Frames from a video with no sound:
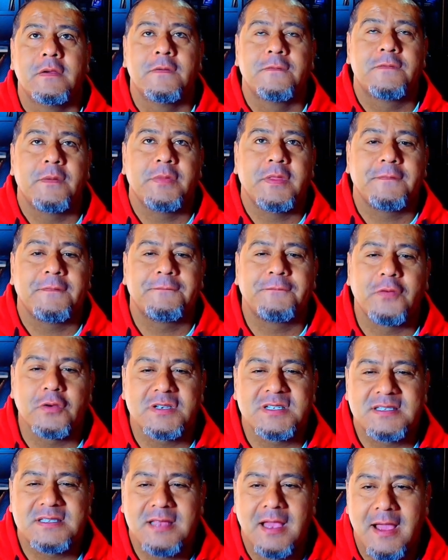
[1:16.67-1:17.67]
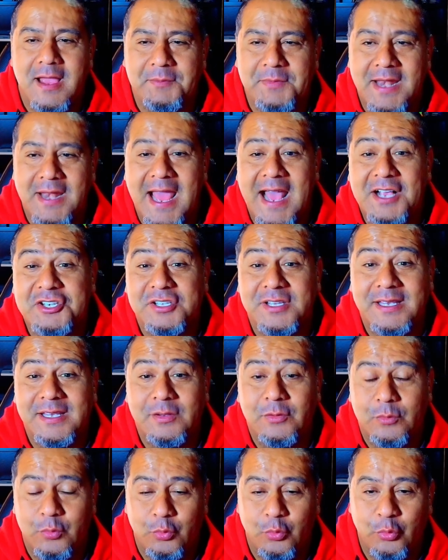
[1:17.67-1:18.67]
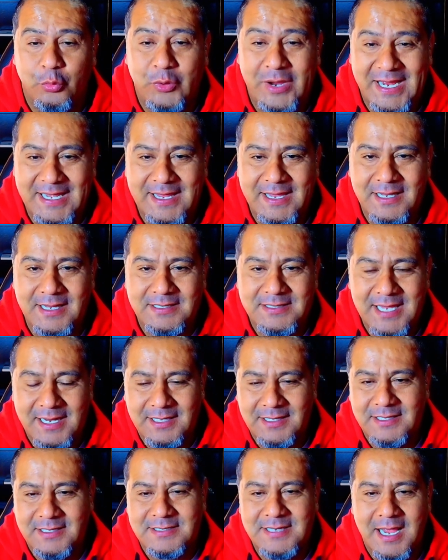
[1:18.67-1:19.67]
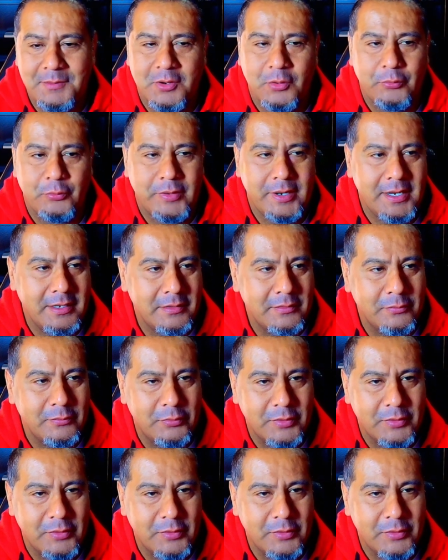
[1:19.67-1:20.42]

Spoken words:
from the first time and actually reading, taking the time to read,